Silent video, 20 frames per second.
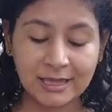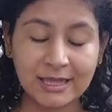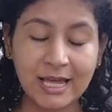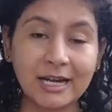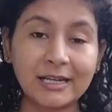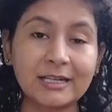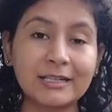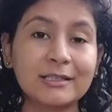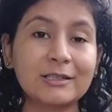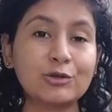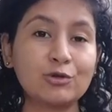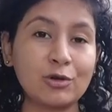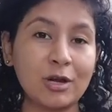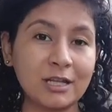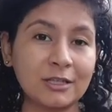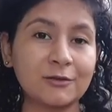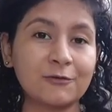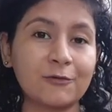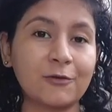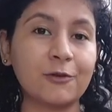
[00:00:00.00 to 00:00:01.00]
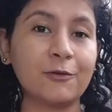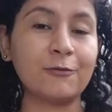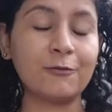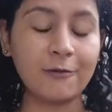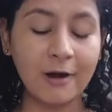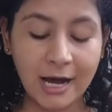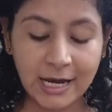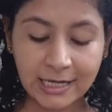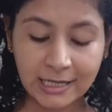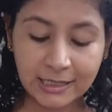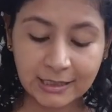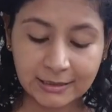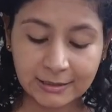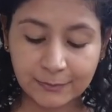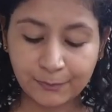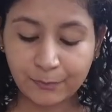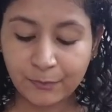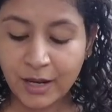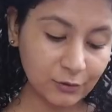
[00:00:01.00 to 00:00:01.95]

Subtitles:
That is TransferWise.